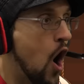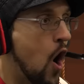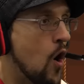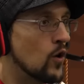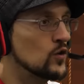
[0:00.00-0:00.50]

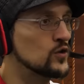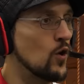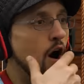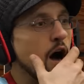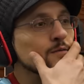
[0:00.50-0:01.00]
Oh,
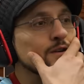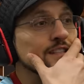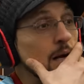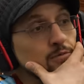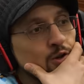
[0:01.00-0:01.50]
so all I'm gonna
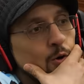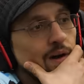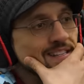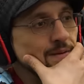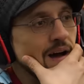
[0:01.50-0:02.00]
say, I'm just gonna
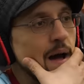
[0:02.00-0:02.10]
wait and see what